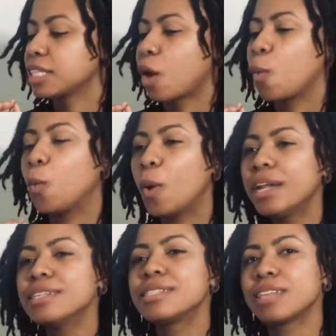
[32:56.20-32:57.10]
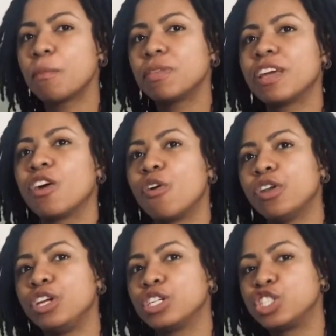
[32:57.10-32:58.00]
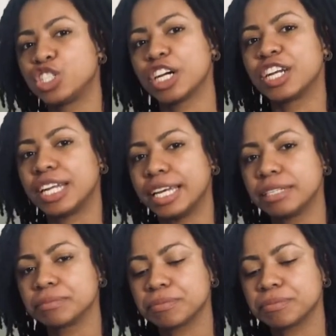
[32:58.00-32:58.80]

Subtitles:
what is something on your journey